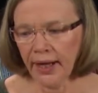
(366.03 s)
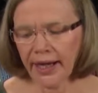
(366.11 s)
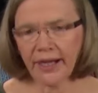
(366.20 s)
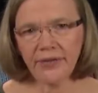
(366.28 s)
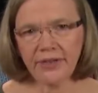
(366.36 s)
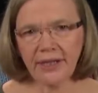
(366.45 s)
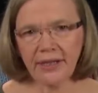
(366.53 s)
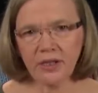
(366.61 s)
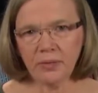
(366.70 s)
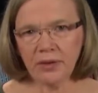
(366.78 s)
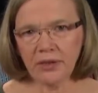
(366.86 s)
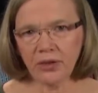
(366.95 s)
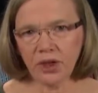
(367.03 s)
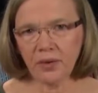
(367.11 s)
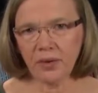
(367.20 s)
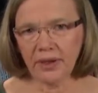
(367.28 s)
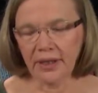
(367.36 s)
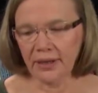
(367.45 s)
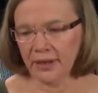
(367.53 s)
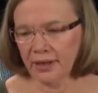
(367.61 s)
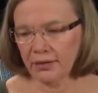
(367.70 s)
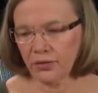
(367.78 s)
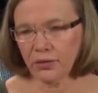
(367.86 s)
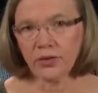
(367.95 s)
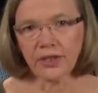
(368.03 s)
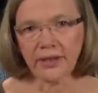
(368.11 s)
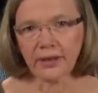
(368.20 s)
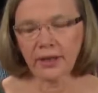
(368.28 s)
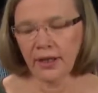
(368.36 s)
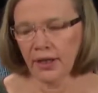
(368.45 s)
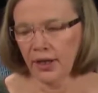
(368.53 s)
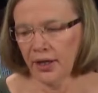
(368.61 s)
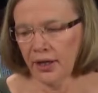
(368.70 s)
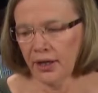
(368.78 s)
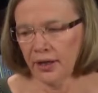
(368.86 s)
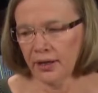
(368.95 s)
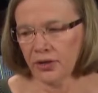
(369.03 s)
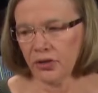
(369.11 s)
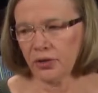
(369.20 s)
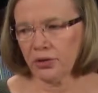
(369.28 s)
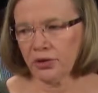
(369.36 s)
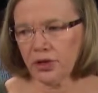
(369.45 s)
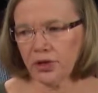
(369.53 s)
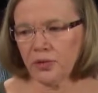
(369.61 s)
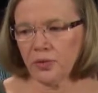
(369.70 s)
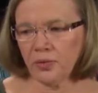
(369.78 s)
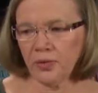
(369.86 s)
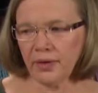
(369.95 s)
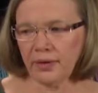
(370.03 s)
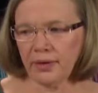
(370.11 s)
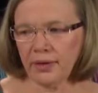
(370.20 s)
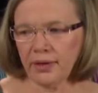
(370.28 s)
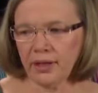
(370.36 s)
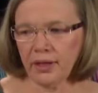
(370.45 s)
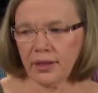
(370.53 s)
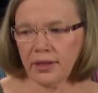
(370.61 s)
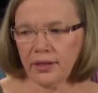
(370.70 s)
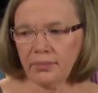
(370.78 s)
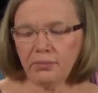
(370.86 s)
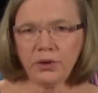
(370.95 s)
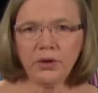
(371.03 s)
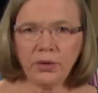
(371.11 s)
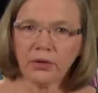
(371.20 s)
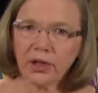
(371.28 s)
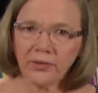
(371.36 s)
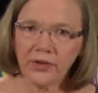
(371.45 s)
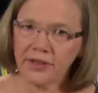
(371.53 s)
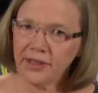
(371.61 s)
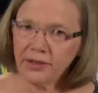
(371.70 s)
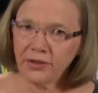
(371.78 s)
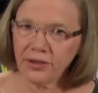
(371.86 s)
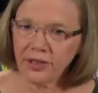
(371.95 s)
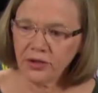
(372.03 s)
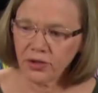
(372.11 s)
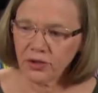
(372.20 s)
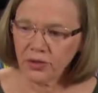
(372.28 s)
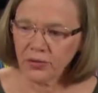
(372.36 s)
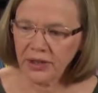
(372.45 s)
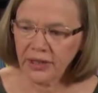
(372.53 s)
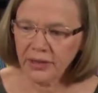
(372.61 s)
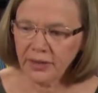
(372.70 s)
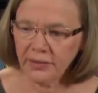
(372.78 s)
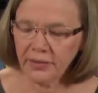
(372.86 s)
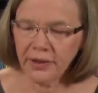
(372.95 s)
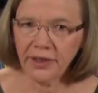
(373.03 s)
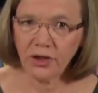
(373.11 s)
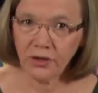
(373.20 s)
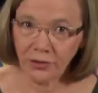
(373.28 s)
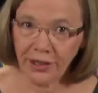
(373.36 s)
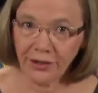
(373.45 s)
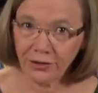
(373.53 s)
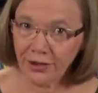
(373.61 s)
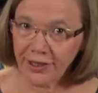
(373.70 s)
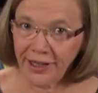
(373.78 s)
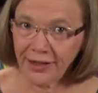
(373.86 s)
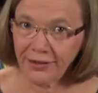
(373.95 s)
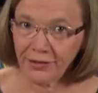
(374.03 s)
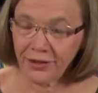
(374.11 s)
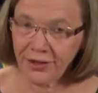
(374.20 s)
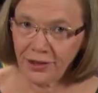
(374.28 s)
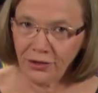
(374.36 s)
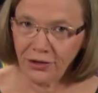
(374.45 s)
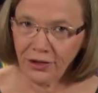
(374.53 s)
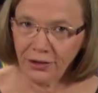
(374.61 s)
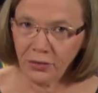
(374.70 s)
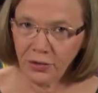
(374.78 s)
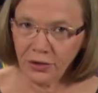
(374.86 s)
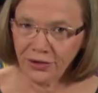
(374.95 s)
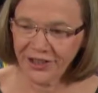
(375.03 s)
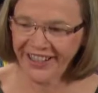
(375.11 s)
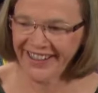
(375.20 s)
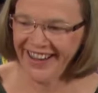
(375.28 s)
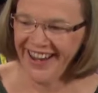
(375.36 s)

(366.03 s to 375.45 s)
I have a testimony to share with that. Our daughter started with the Blue Book, obviously, to teach her to read, and she's reading today, so there you go, it works.